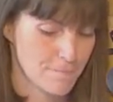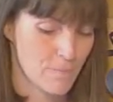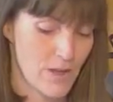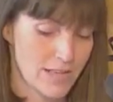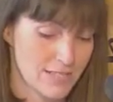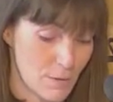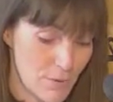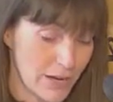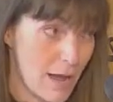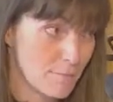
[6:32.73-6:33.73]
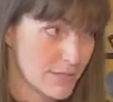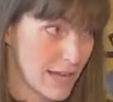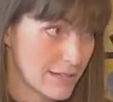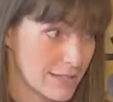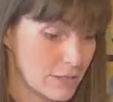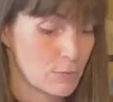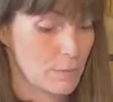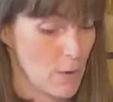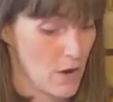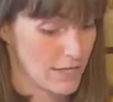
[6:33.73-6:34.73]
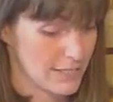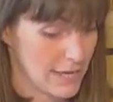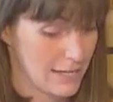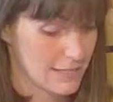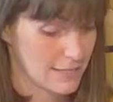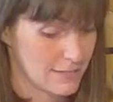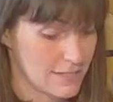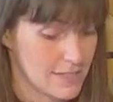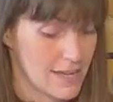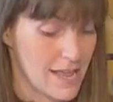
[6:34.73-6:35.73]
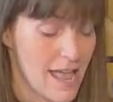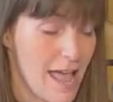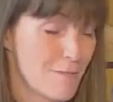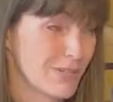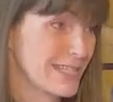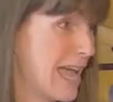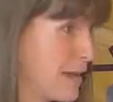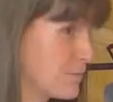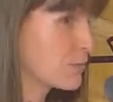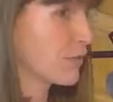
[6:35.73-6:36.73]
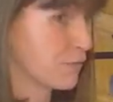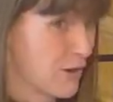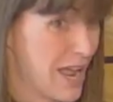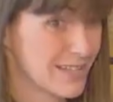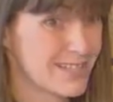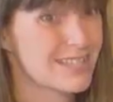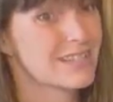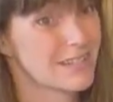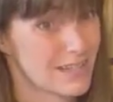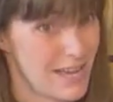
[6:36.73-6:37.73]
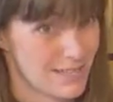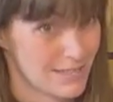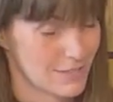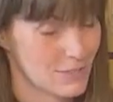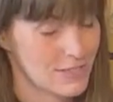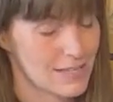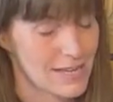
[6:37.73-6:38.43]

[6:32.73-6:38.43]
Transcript: we had summer camps cancelled, we had parties cancelled, and we had times with friends cancelled.